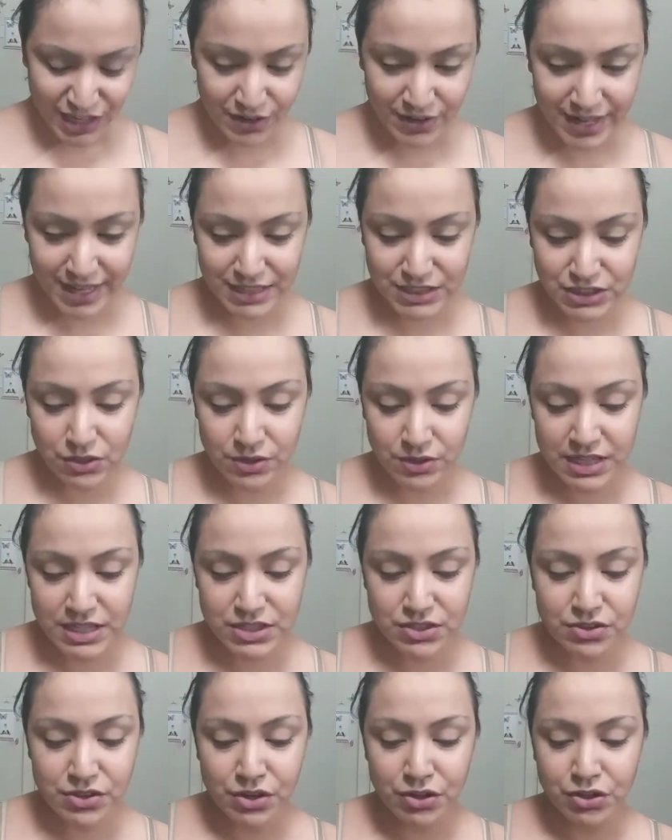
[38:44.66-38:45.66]
okay, so
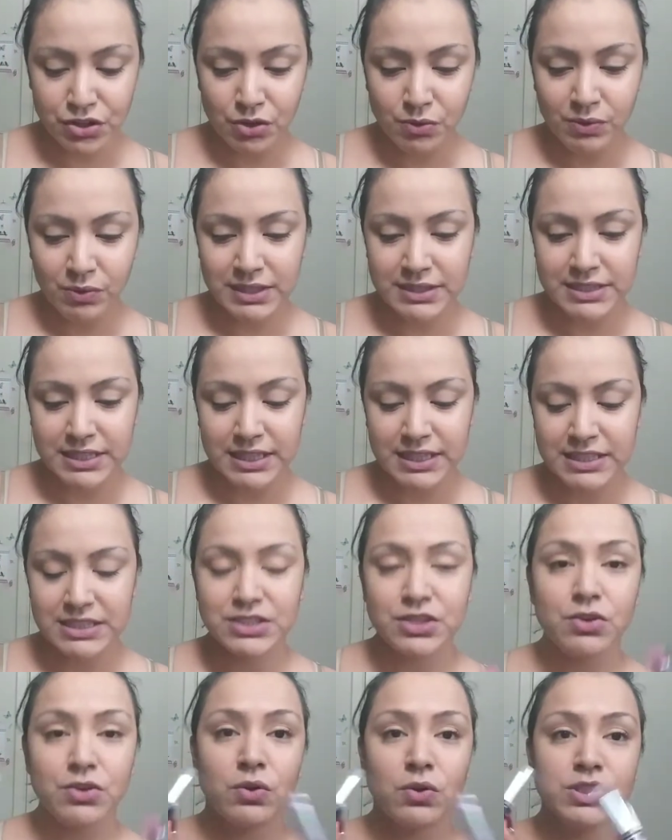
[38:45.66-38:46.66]
these are the new ones, and
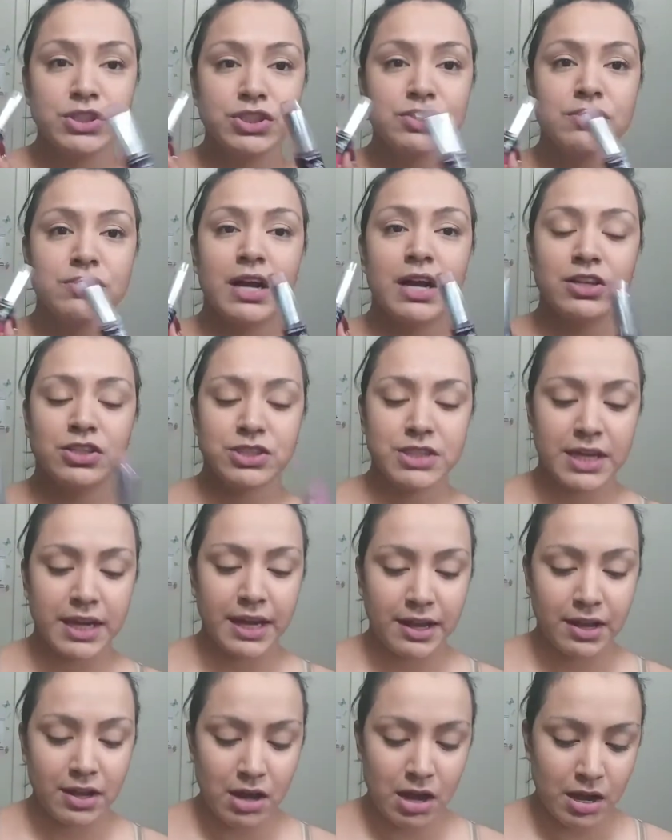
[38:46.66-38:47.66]
these are only two colors that
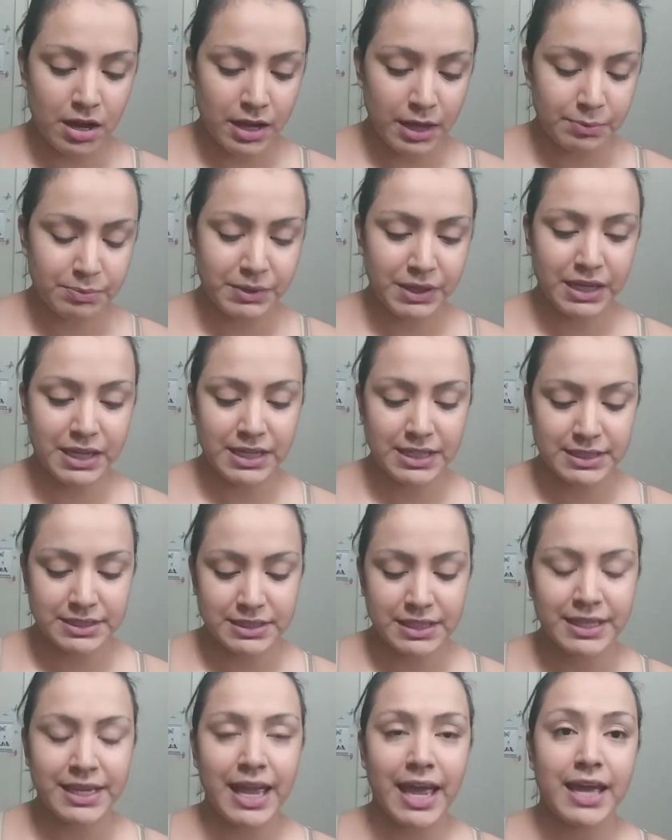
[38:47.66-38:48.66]
I got
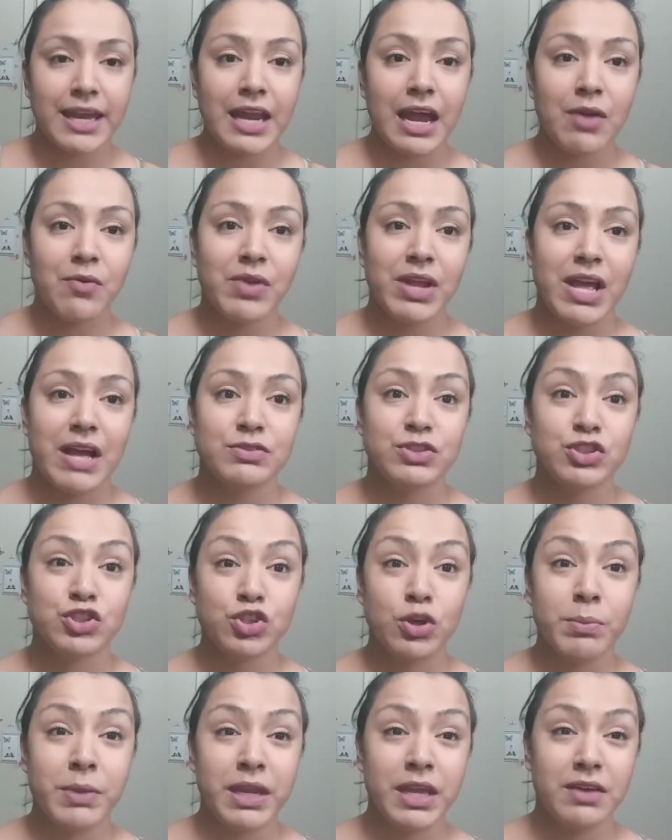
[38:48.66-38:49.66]
because, again, I already have
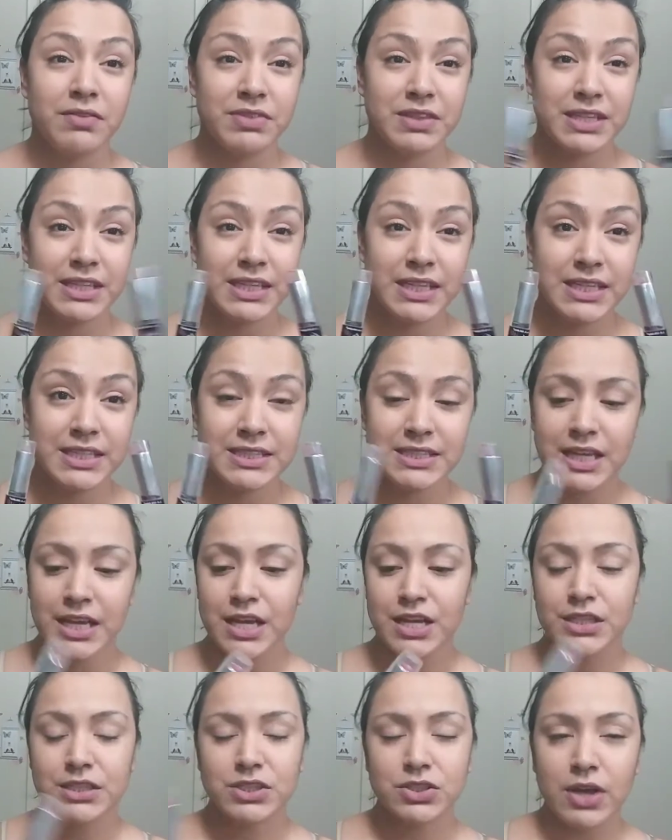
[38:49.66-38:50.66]
so many of these.
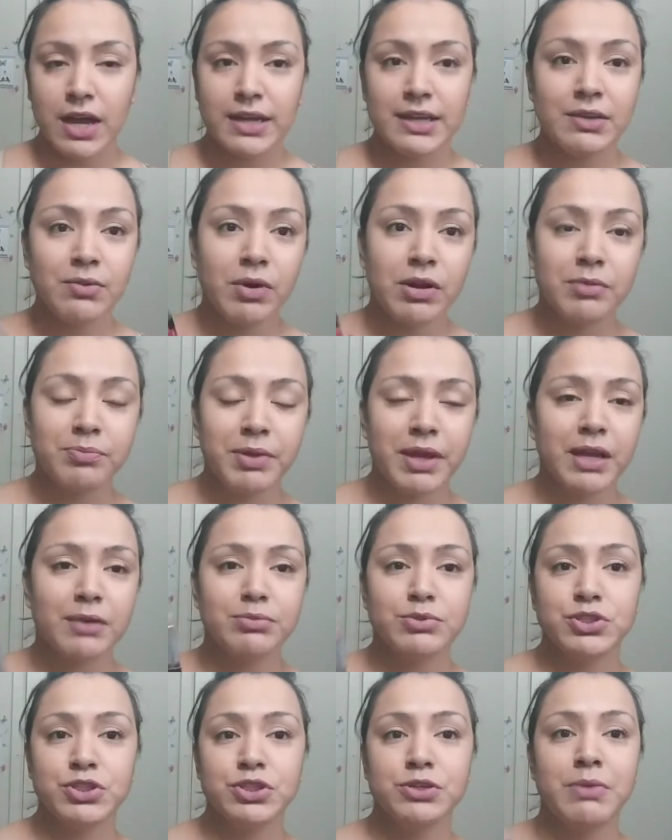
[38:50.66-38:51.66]
So I didn't want to pick
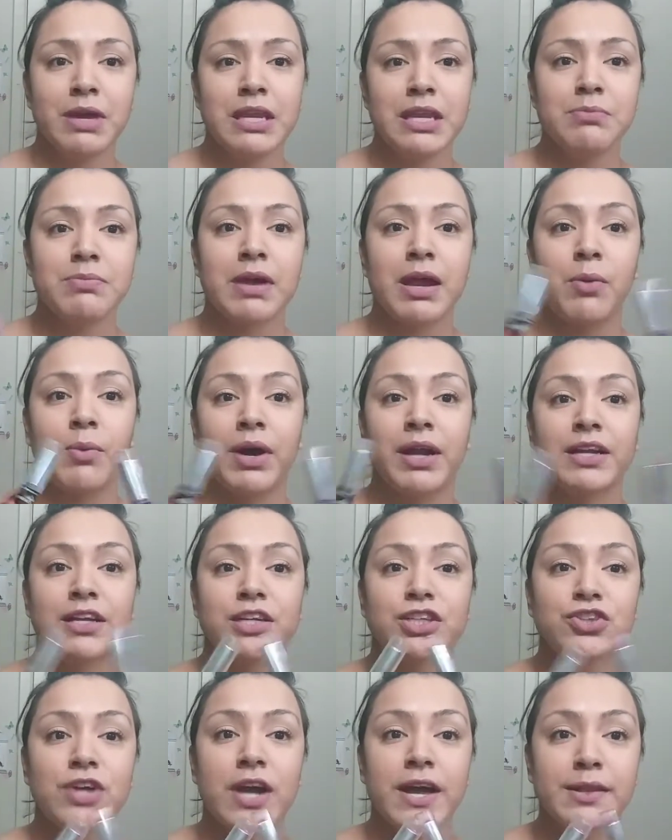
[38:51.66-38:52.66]
up too many, but I
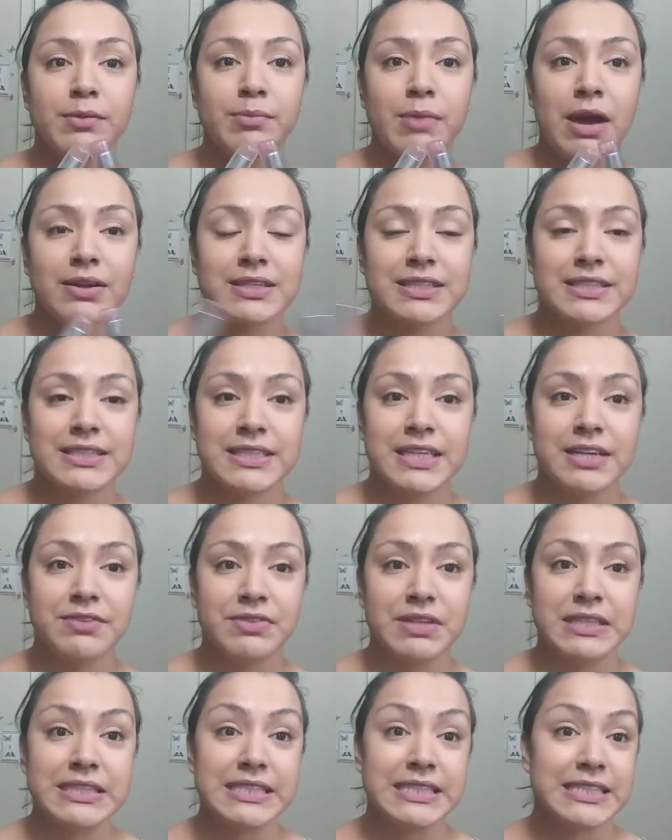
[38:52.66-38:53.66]
wanted to try them out to see
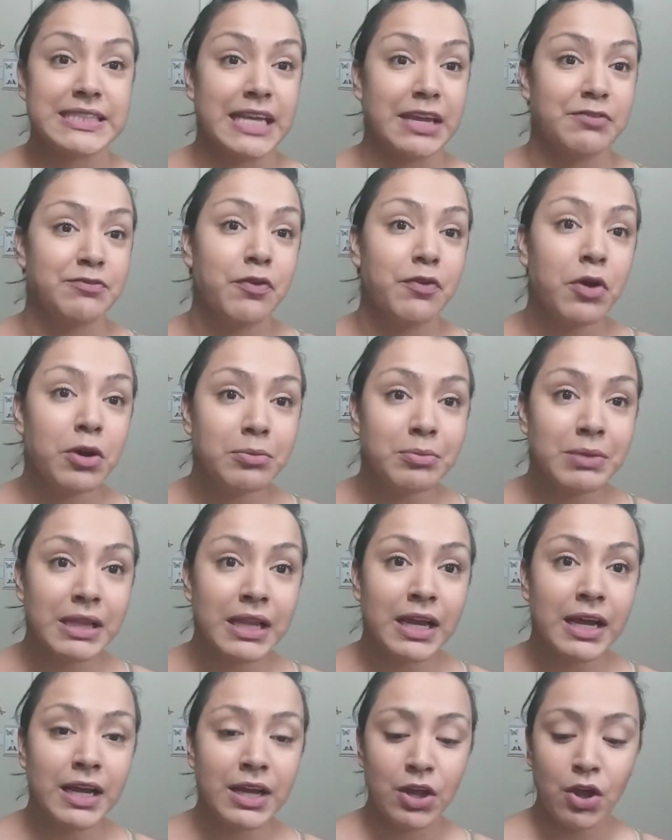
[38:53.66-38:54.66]
if it's the same formula